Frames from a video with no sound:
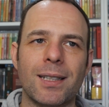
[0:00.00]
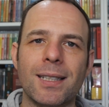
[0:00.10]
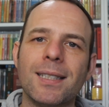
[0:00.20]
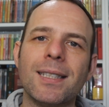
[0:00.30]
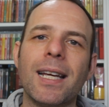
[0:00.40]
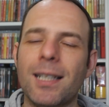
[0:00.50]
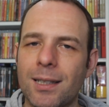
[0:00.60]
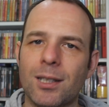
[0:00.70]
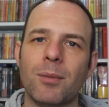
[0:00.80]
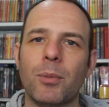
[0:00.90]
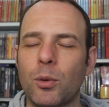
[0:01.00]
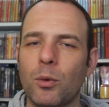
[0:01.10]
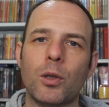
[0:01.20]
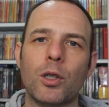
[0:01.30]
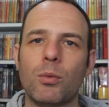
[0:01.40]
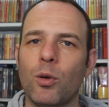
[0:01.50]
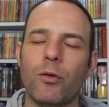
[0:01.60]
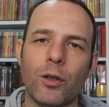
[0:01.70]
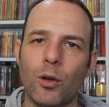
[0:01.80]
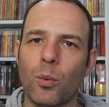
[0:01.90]
decide between which
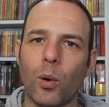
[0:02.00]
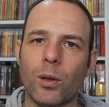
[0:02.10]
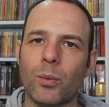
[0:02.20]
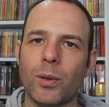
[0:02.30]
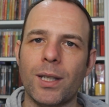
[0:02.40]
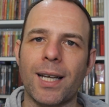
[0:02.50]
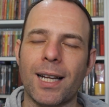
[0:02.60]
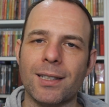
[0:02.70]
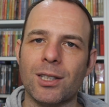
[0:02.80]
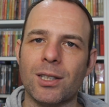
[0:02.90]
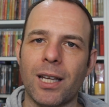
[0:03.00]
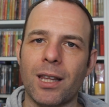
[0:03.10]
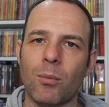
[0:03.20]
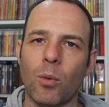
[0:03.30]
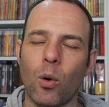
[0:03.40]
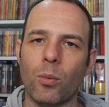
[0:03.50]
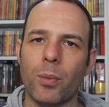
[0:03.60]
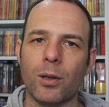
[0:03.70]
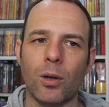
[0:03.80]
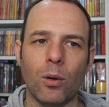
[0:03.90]
movie you want when you can't just get them all.
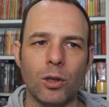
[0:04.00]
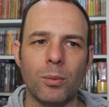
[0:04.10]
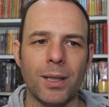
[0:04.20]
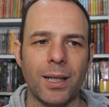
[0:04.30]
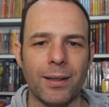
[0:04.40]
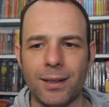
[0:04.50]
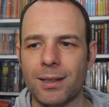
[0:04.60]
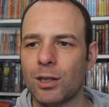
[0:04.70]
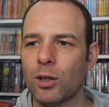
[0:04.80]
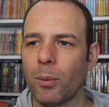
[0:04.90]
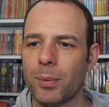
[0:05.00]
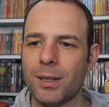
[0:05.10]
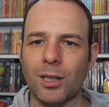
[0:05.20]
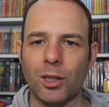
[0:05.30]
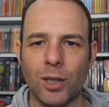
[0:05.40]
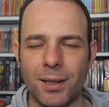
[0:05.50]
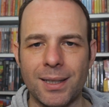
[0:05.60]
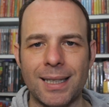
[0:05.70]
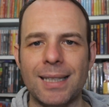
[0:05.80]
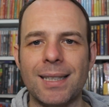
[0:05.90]
But ultimately, I think these companies are starting
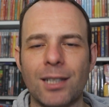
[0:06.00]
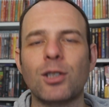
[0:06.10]
to eat